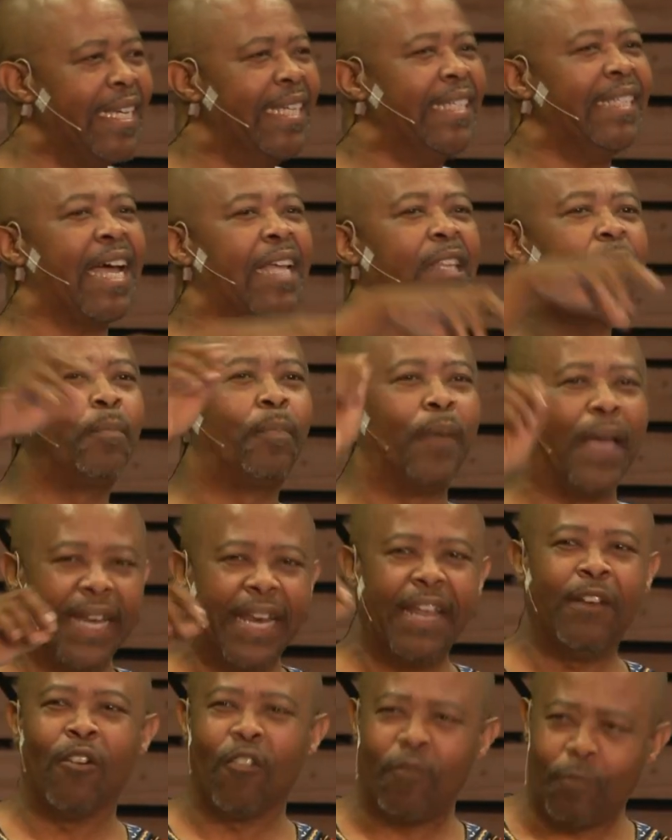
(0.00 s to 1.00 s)
in that
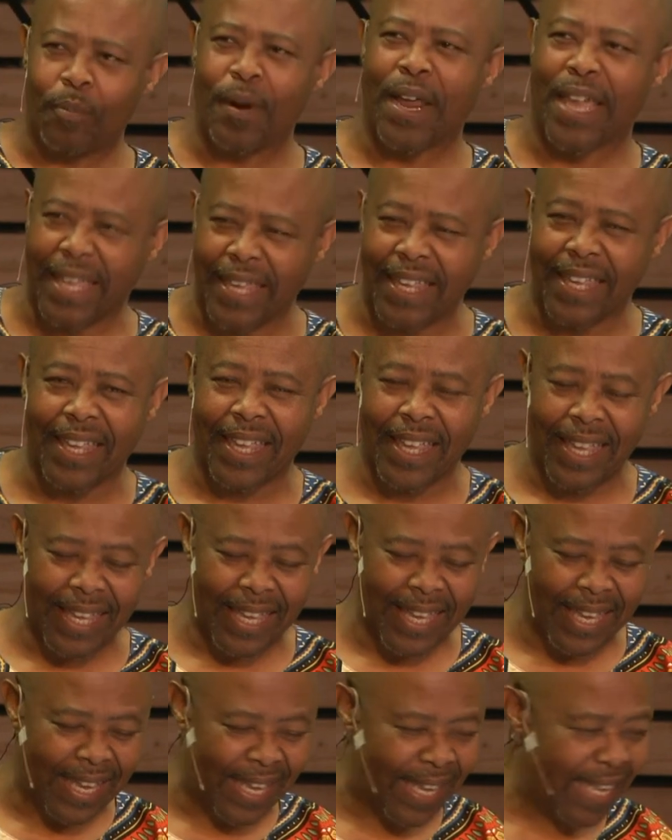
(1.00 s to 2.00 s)
burden of praying,
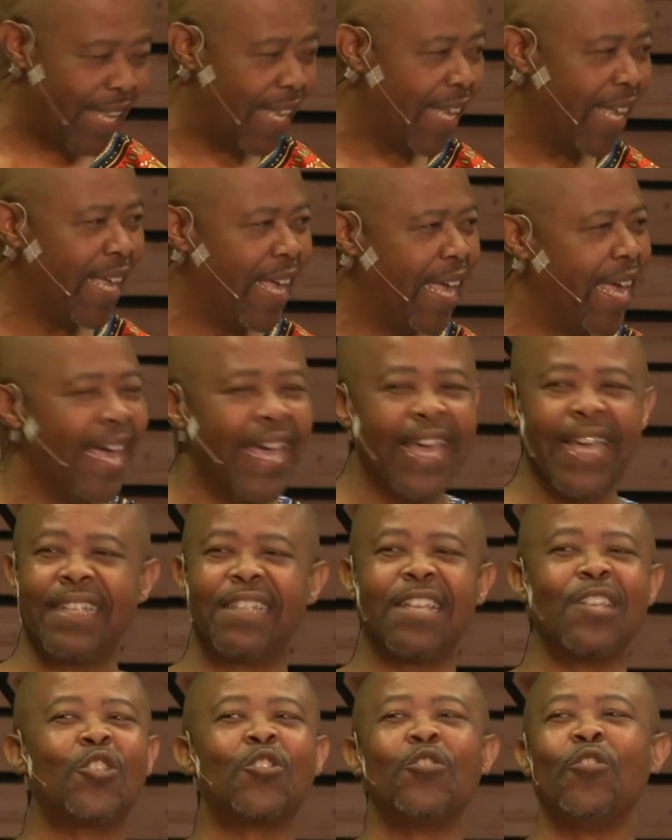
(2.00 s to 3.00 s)

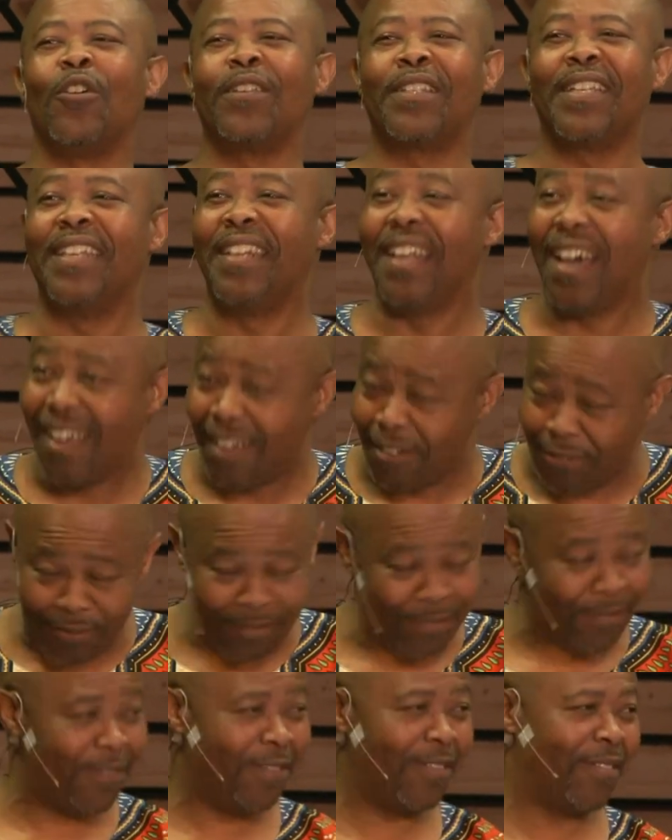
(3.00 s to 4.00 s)
it is not
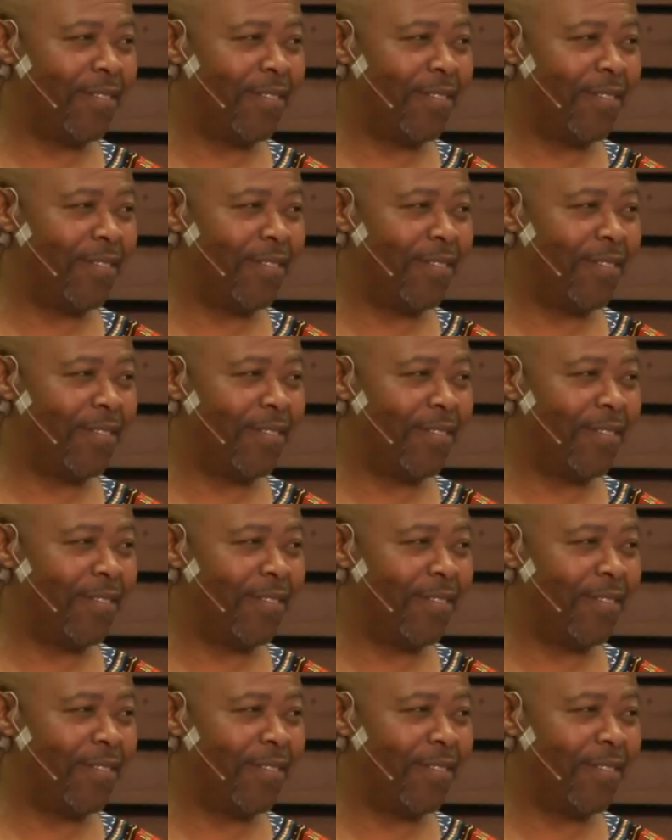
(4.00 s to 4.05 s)
enough.